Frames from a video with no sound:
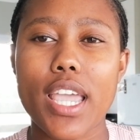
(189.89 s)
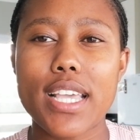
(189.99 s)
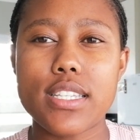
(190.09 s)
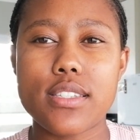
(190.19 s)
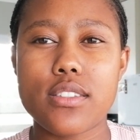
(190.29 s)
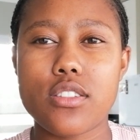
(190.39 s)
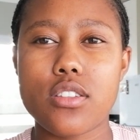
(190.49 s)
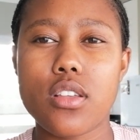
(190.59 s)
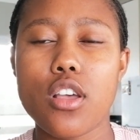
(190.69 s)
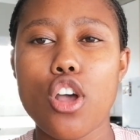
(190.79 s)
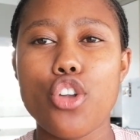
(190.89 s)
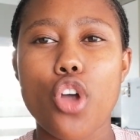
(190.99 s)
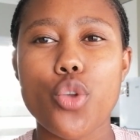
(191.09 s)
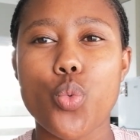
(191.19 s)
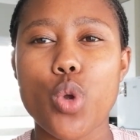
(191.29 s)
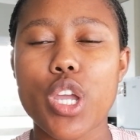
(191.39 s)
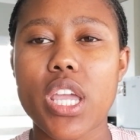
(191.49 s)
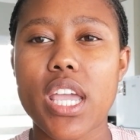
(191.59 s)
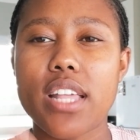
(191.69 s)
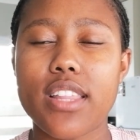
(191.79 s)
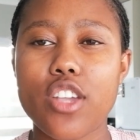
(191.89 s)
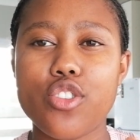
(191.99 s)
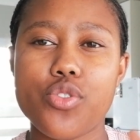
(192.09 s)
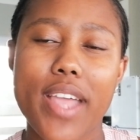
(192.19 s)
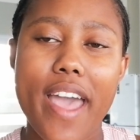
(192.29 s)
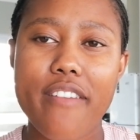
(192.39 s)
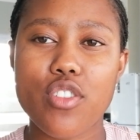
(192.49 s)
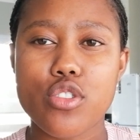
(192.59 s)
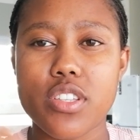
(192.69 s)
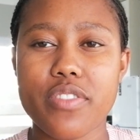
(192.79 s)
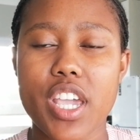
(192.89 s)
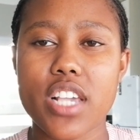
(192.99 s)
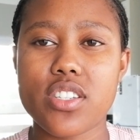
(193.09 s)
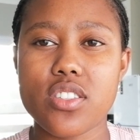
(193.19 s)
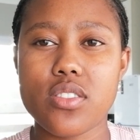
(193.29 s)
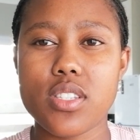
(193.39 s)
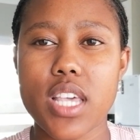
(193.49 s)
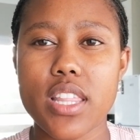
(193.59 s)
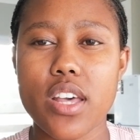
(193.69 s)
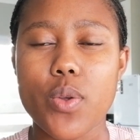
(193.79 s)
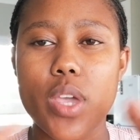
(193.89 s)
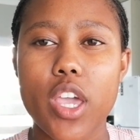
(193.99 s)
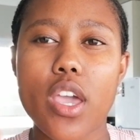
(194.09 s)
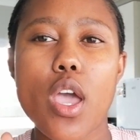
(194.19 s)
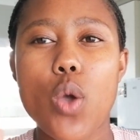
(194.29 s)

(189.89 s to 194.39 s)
is not working, and then you have a notification to say that okay,